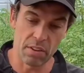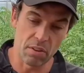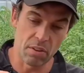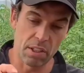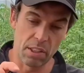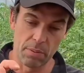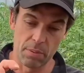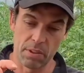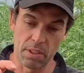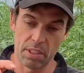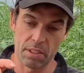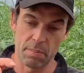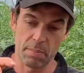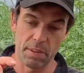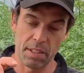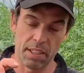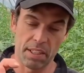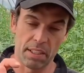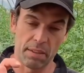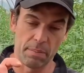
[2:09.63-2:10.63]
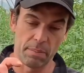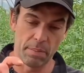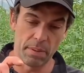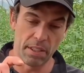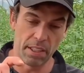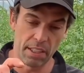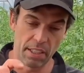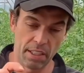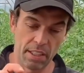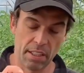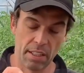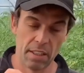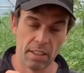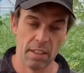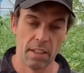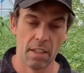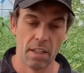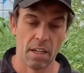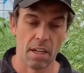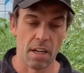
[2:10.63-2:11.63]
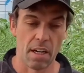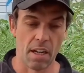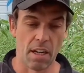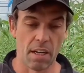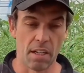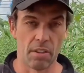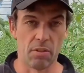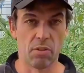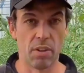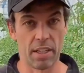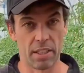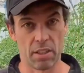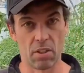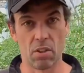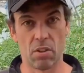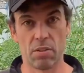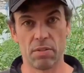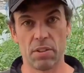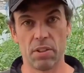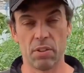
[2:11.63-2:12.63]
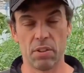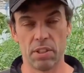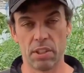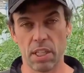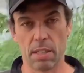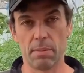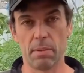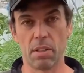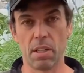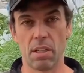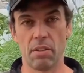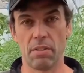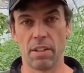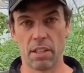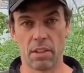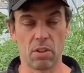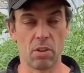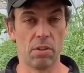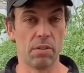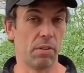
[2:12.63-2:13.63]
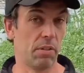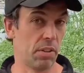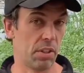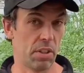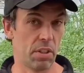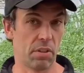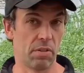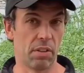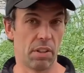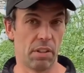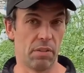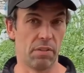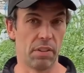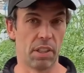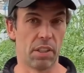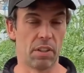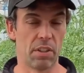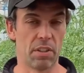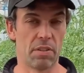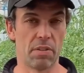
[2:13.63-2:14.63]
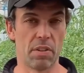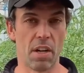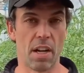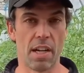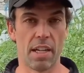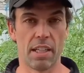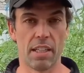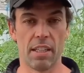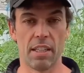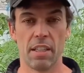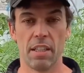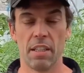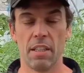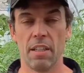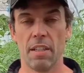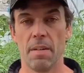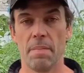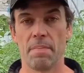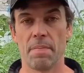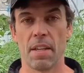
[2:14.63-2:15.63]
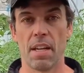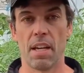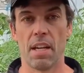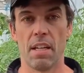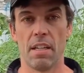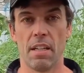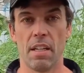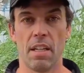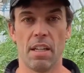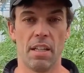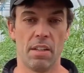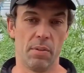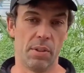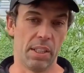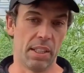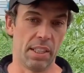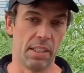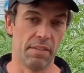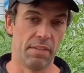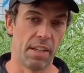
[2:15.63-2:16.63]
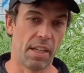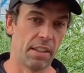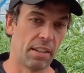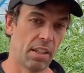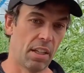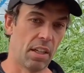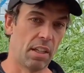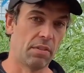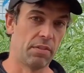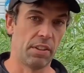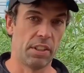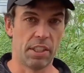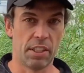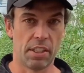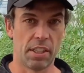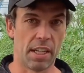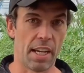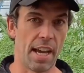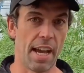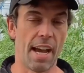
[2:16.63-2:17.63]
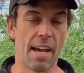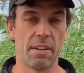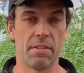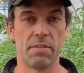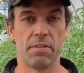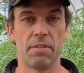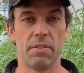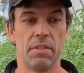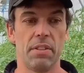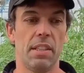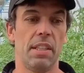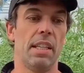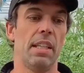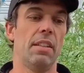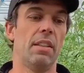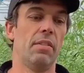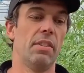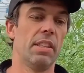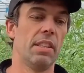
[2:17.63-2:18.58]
only about this big red clover, do a double cut red clover, which is a really vigorous variety. And we leave that there for a year and a half. And then